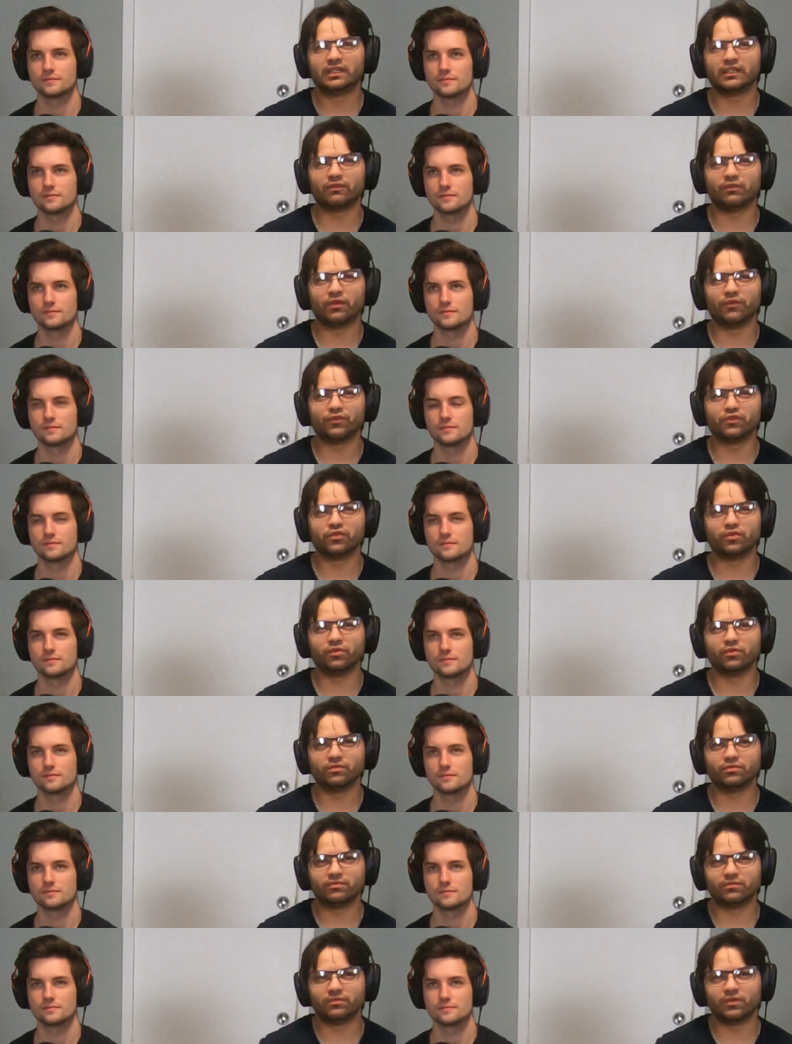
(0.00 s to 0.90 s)
Speaker 1: Like whenever
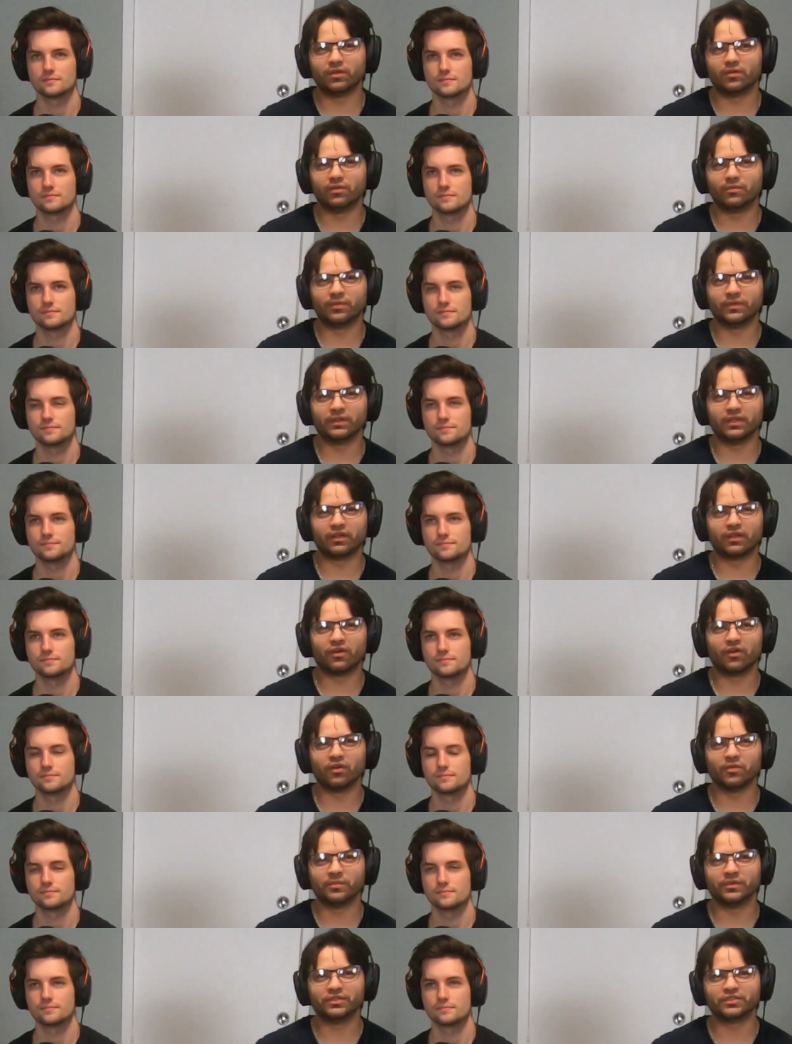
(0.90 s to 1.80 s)
you open the
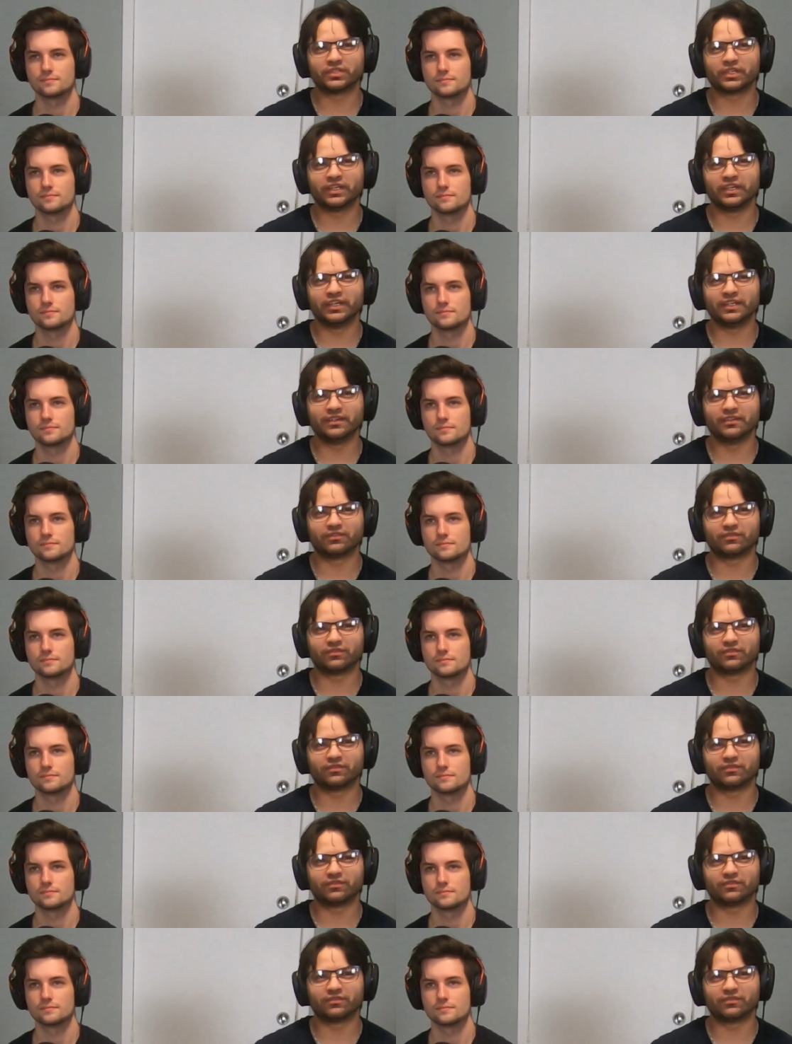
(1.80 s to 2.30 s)
garbage can,